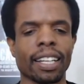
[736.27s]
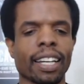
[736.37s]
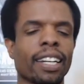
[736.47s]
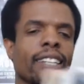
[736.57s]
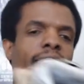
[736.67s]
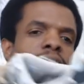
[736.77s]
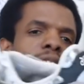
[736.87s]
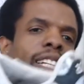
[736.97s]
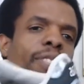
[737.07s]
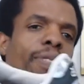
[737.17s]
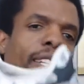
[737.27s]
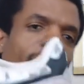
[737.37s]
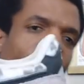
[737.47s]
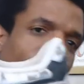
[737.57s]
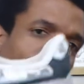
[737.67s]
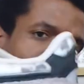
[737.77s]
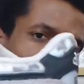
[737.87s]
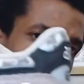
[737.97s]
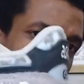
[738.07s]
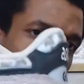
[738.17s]
And there's the SVD on the
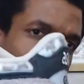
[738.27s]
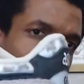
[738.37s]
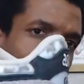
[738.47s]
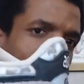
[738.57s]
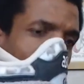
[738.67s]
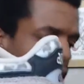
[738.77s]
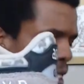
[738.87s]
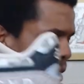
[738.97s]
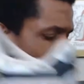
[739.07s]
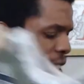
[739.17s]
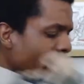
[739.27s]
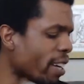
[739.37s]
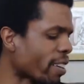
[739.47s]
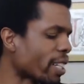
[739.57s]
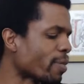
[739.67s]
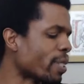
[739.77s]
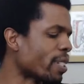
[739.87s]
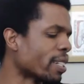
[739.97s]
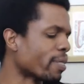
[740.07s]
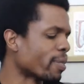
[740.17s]
side. But yeah, definitely check out
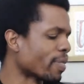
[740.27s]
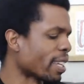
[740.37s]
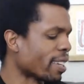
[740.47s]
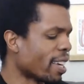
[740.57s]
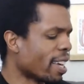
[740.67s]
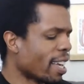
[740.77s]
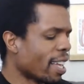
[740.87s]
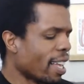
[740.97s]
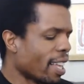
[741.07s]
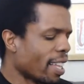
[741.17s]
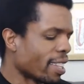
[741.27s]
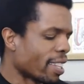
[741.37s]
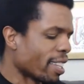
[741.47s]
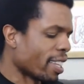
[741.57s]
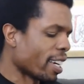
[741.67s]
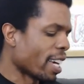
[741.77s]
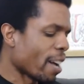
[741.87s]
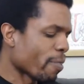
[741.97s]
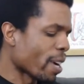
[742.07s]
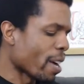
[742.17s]
SVD. They they
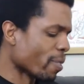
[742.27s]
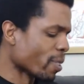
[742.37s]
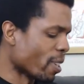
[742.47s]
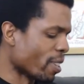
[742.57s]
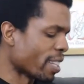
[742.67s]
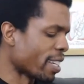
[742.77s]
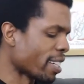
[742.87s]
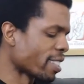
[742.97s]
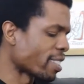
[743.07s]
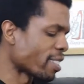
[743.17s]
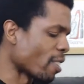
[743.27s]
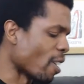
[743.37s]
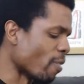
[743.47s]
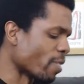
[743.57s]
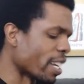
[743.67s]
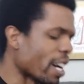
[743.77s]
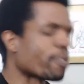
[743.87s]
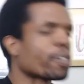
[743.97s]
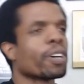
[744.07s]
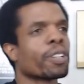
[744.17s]
have raffles on things often
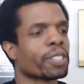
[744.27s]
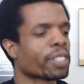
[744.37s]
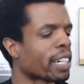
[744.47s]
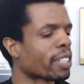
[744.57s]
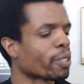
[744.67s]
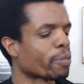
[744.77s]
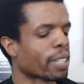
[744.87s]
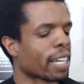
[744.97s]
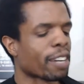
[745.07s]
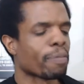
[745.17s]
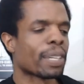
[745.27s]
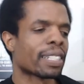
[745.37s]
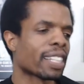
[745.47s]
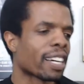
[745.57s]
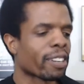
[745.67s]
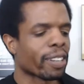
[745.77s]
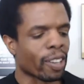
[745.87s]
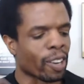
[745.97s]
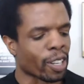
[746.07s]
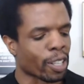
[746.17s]
after other sites. So if you kind of miss out
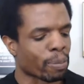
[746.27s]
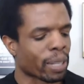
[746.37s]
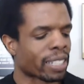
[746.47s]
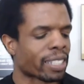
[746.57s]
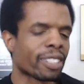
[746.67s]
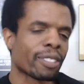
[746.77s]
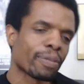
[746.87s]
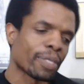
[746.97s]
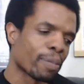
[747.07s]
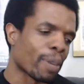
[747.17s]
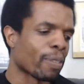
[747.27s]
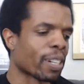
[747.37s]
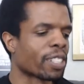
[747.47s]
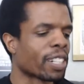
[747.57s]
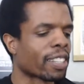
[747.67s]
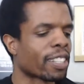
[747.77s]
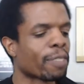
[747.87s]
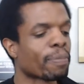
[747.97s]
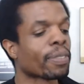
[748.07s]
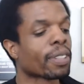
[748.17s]
on other places, you might want to check them.